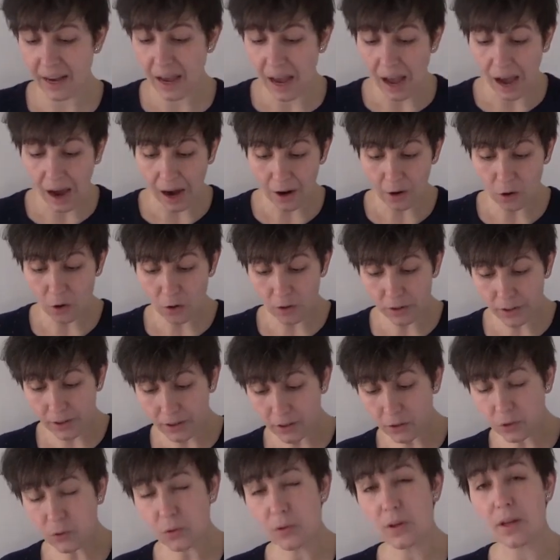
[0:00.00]
according
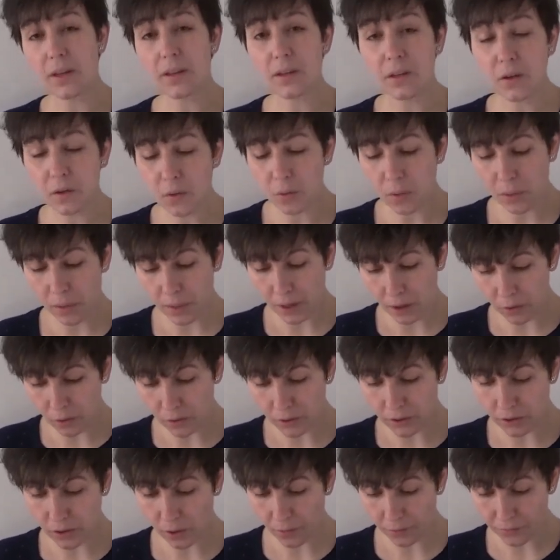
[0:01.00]
to the new
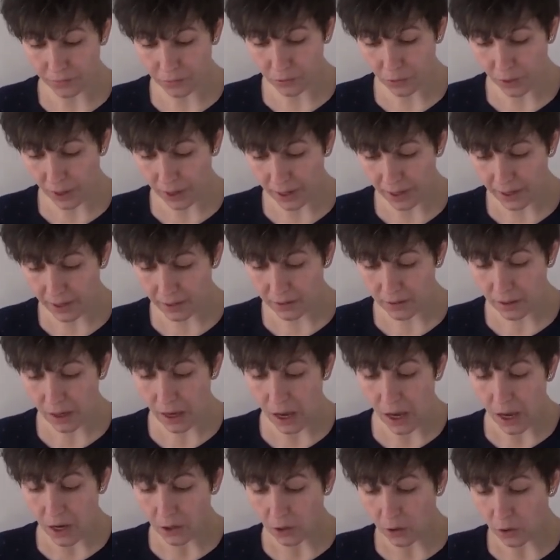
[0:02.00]
theories of trade,
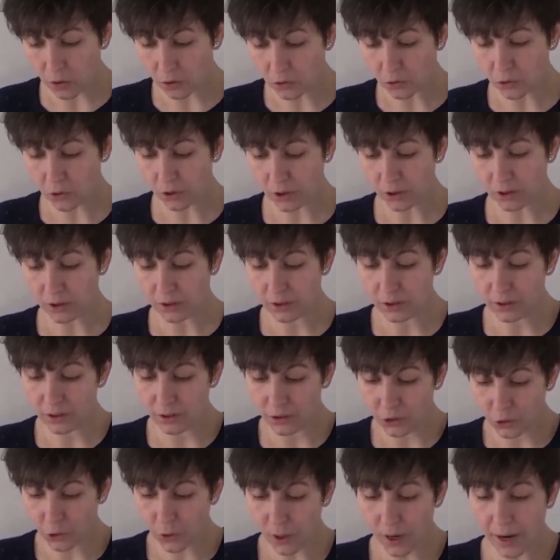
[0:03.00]
countries
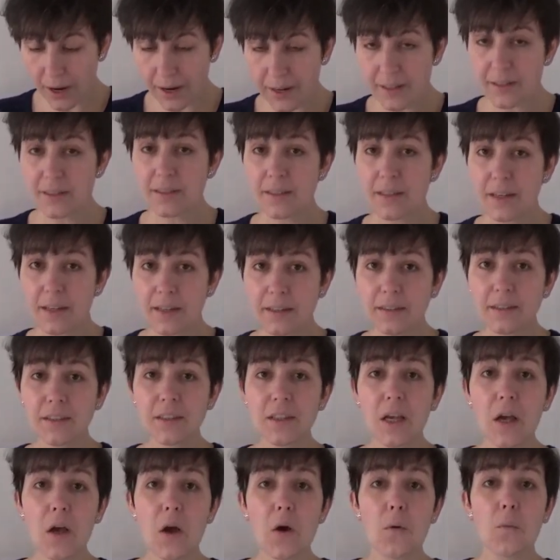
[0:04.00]
trade since,
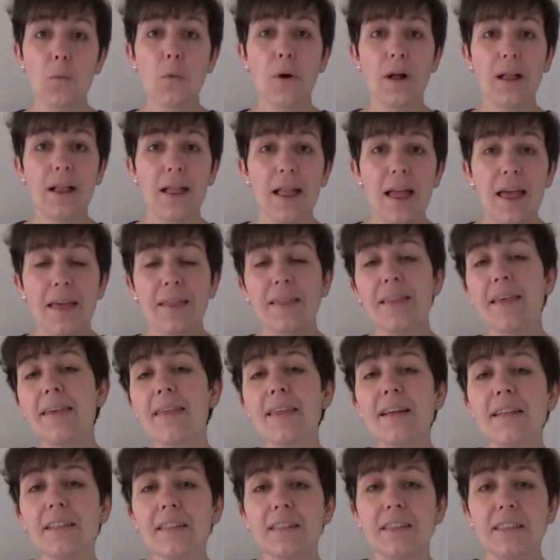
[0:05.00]
well,
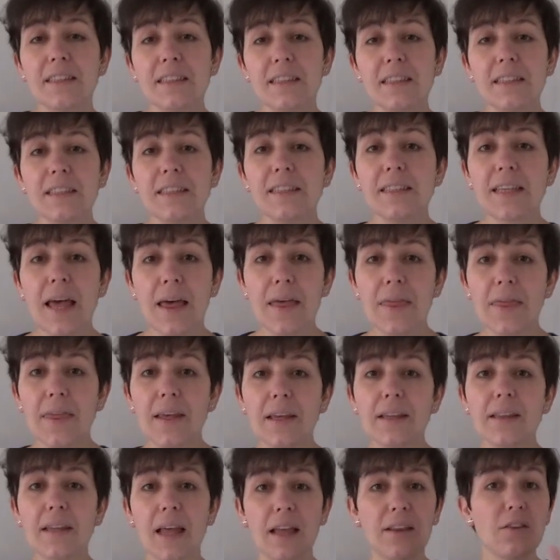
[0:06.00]
this is
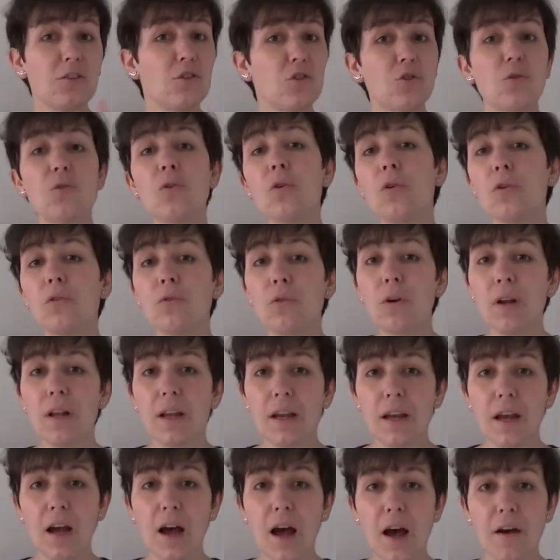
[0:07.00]
something that you don't really
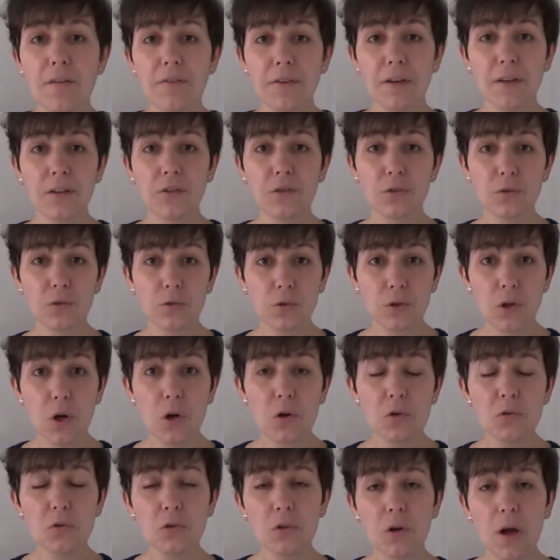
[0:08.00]
have in your
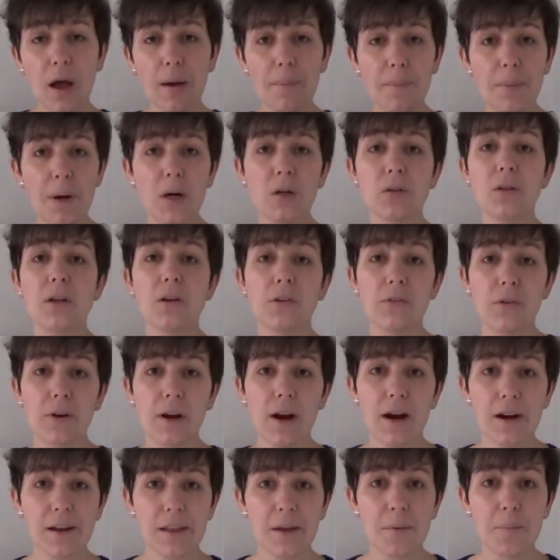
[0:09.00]
note about the
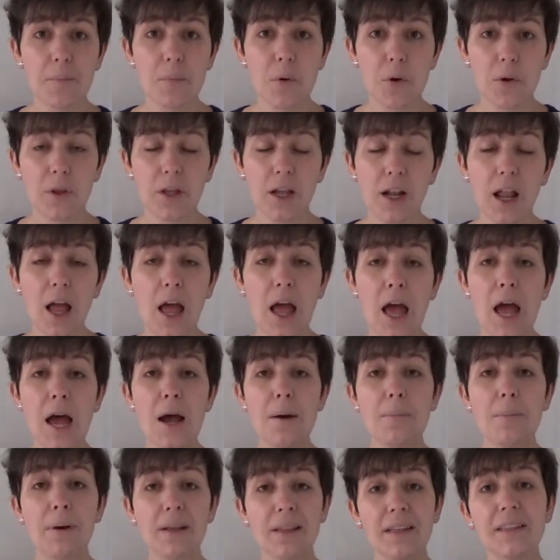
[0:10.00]
Ricardan model,
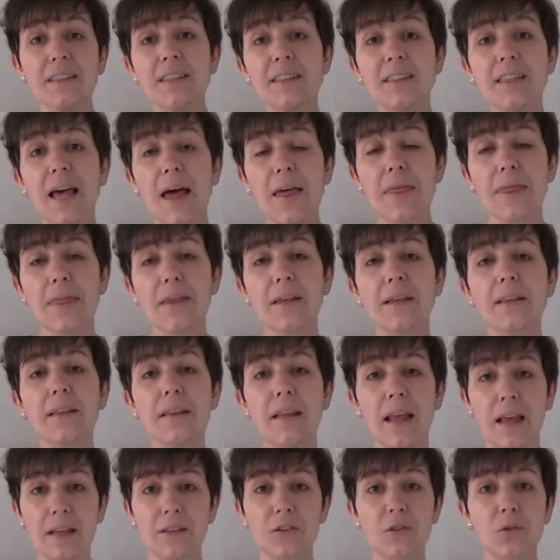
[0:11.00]
but it's something
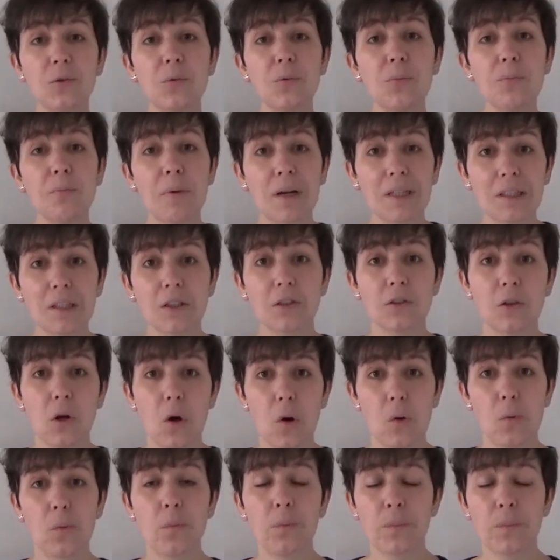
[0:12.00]
that you must know.